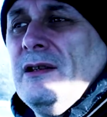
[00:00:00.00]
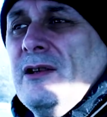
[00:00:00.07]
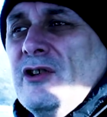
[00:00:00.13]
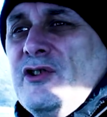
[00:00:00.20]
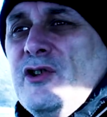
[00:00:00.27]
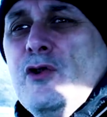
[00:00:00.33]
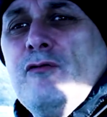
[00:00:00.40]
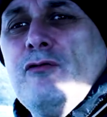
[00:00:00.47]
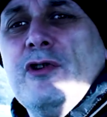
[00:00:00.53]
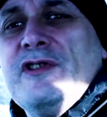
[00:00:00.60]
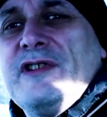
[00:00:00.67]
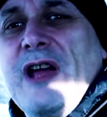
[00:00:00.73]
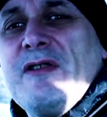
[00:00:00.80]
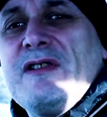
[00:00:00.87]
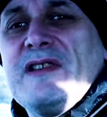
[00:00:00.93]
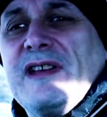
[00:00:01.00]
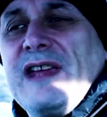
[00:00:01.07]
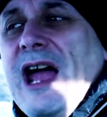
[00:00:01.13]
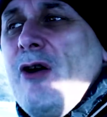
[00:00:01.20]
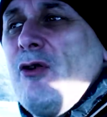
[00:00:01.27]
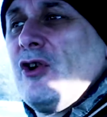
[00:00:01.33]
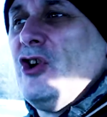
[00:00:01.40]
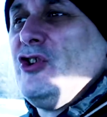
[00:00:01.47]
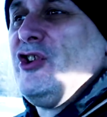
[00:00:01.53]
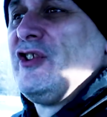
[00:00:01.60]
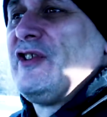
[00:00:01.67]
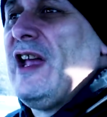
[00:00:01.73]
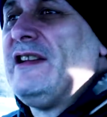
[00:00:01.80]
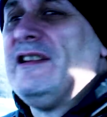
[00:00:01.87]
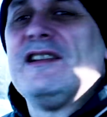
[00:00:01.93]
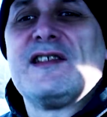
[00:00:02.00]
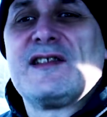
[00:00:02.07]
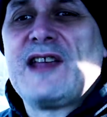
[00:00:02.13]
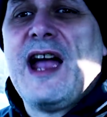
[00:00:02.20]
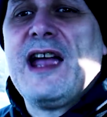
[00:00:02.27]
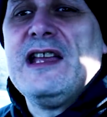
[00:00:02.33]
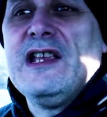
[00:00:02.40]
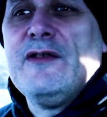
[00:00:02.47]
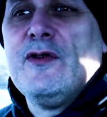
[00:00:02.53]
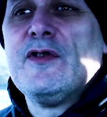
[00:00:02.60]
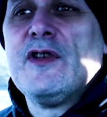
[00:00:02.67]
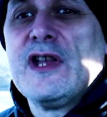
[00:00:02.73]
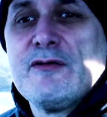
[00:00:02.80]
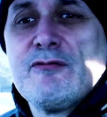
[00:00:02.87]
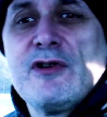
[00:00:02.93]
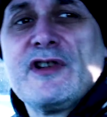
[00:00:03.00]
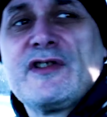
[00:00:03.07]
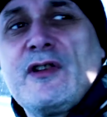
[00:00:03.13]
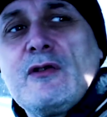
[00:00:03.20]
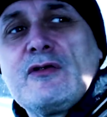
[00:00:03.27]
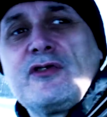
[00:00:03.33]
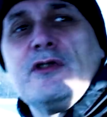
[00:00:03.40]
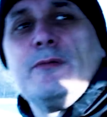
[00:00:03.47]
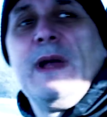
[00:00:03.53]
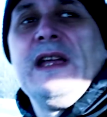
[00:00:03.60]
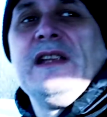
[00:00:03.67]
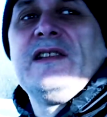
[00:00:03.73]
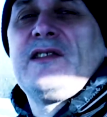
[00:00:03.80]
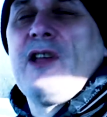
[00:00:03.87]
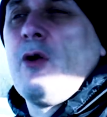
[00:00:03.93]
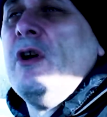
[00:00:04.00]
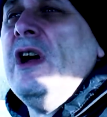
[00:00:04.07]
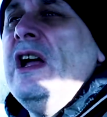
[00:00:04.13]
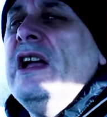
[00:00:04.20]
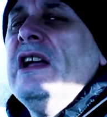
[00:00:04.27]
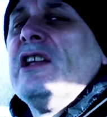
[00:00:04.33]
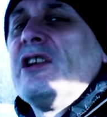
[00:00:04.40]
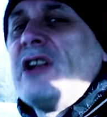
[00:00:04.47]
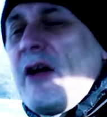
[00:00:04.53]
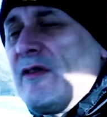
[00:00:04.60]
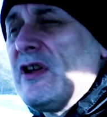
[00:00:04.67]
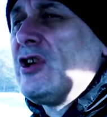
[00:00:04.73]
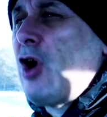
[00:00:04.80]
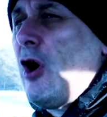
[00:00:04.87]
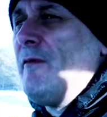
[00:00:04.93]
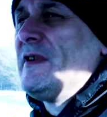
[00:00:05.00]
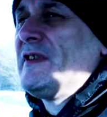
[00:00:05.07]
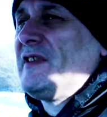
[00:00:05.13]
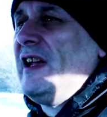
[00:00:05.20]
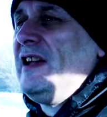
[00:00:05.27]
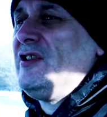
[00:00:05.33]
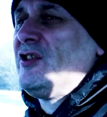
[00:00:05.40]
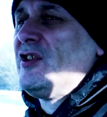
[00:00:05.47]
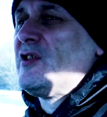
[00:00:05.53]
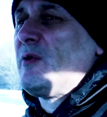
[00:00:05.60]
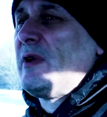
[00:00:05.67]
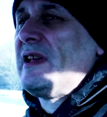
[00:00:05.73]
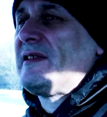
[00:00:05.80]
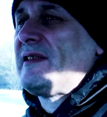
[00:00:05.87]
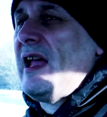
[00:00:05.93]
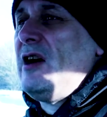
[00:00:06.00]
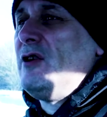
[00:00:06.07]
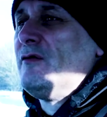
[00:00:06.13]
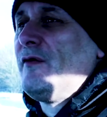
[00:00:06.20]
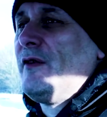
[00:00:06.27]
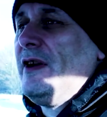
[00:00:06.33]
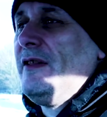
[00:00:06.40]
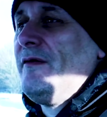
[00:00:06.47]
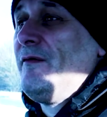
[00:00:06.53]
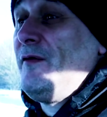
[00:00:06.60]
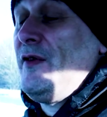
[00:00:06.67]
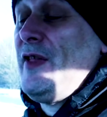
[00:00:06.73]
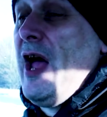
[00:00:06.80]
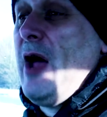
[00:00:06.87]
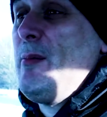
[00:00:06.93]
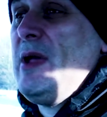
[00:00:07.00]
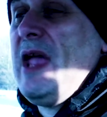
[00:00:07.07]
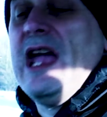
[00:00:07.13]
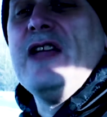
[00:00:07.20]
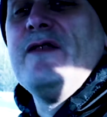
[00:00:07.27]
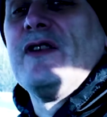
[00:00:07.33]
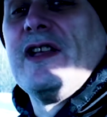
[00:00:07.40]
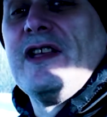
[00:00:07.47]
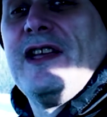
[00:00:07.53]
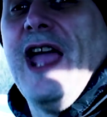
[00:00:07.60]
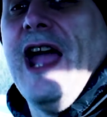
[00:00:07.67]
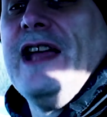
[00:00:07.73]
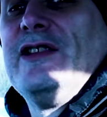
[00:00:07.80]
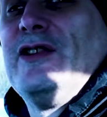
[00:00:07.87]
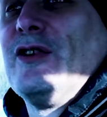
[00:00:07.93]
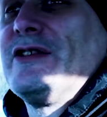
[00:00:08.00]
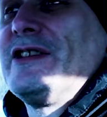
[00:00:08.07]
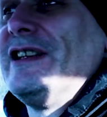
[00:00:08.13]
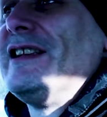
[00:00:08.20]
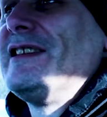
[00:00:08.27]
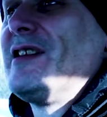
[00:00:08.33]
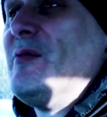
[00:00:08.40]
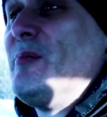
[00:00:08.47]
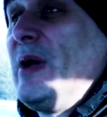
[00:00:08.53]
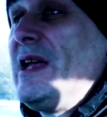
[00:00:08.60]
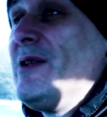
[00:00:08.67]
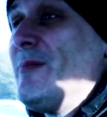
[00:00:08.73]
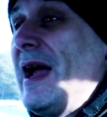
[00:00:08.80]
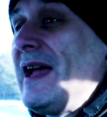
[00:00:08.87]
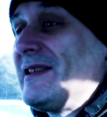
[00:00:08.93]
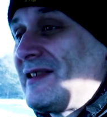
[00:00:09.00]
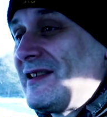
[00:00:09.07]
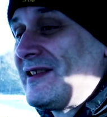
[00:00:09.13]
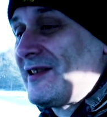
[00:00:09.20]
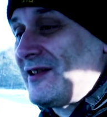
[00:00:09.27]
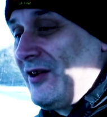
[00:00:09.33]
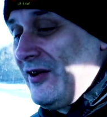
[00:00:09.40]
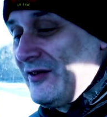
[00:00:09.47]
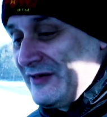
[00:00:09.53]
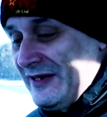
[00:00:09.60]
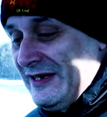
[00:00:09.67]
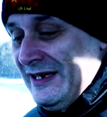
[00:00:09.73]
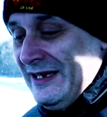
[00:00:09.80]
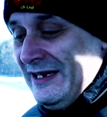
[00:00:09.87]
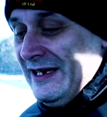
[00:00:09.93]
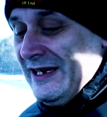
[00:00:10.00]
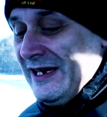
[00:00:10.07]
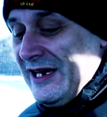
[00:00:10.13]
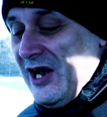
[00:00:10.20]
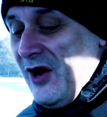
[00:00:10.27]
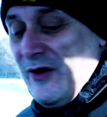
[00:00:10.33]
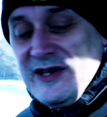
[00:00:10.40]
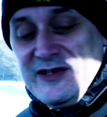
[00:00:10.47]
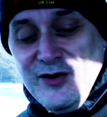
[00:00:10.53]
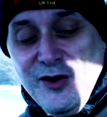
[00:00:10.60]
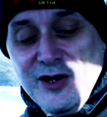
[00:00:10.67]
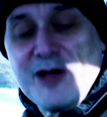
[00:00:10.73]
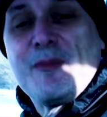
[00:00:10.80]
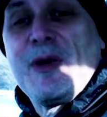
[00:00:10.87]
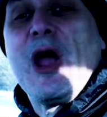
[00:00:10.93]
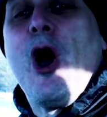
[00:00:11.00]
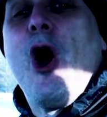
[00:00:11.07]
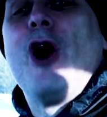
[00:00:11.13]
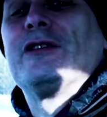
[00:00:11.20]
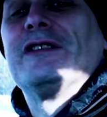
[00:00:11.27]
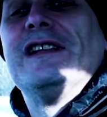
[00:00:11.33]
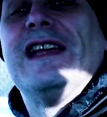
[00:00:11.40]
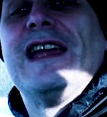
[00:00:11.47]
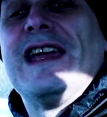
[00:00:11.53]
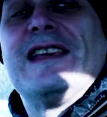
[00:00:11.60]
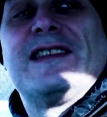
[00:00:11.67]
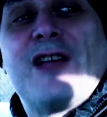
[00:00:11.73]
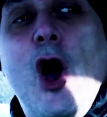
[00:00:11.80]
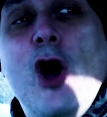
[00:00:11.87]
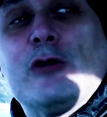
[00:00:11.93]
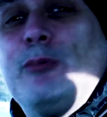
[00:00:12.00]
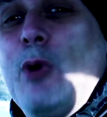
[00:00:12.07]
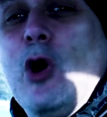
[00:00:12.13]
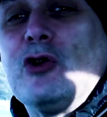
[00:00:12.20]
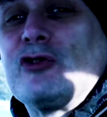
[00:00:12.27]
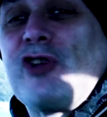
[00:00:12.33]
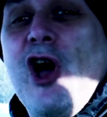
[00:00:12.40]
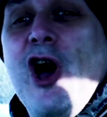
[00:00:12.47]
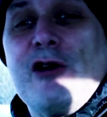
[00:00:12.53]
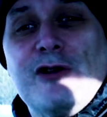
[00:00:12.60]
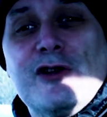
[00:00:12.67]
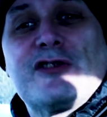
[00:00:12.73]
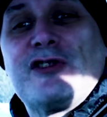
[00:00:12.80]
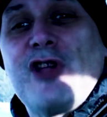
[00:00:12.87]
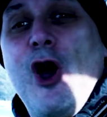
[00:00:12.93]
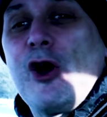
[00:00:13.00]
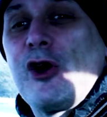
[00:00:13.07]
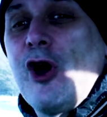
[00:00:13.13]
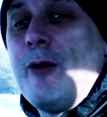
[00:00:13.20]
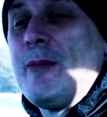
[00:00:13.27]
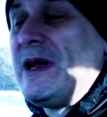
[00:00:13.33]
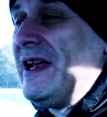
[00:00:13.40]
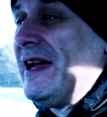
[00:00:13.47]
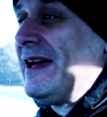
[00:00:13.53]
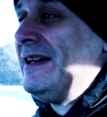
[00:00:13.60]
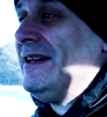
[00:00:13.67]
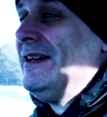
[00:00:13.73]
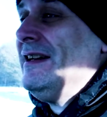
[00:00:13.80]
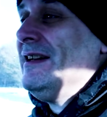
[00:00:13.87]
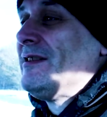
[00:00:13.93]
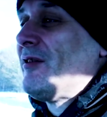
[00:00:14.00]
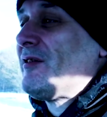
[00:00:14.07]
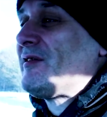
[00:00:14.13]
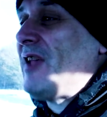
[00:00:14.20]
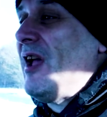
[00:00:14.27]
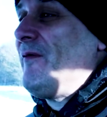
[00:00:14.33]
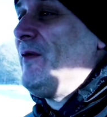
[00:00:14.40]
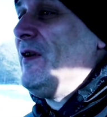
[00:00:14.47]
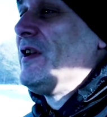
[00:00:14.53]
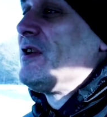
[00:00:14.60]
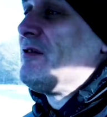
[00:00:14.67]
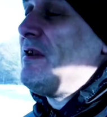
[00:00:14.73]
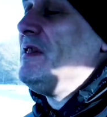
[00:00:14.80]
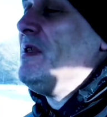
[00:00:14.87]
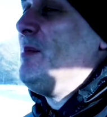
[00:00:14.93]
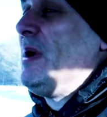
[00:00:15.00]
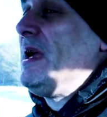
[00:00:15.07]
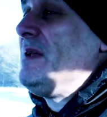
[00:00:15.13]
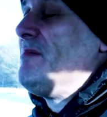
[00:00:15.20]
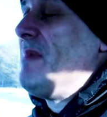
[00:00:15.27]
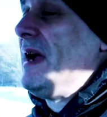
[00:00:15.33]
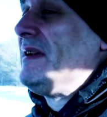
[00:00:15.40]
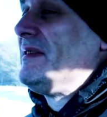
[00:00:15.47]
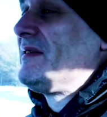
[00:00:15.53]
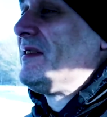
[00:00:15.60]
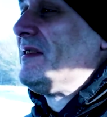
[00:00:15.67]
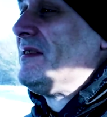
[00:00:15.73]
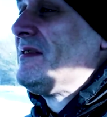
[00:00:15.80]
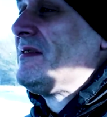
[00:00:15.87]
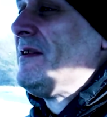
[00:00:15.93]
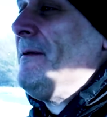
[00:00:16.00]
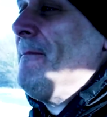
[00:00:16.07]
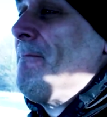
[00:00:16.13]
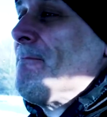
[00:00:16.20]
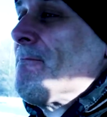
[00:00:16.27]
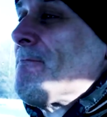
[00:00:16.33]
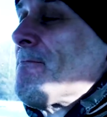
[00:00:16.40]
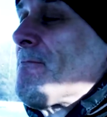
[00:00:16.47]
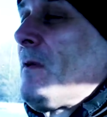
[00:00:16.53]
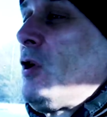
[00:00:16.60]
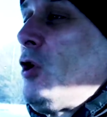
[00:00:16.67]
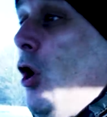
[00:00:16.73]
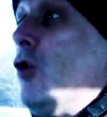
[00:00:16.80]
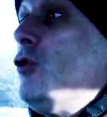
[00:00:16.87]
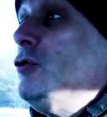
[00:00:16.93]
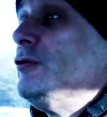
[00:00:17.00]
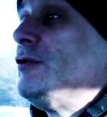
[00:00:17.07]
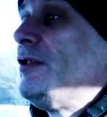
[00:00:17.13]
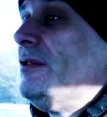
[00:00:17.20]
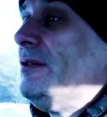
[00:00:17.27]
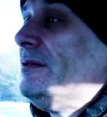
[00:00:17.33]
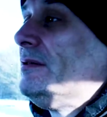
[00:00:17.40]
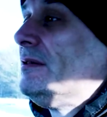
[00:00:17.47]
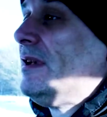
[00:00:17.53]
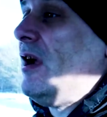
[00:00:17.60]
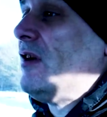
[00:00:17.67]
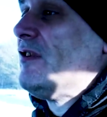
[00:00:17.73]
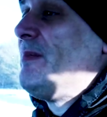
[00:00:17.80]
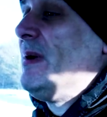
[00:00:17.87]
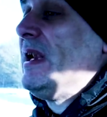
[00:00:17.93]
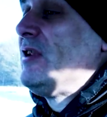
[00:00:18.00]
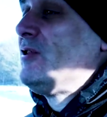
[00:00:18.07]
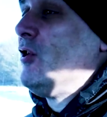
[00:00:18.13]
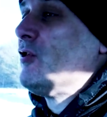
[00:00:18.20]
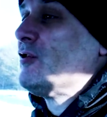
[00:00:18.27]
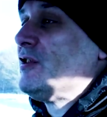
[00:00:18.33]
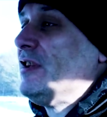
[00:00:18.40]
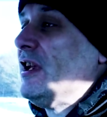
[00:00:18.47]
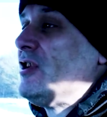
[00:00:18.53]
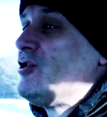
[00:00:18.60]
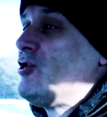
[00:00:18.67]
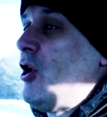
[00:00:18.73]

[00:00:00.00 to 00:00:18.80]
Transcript: Because you run Terri's account, because you said in a Sky interview that you run a social media, so you're having conversations with yourself, and for that behaviour, you get inducted into Bean Masons, because, you know, it's all a bit odd, isn't it? It's oddballsrus.com, isn't it? So, Steffi, you're in the Bean Masons cult. You know, you've been inducted in.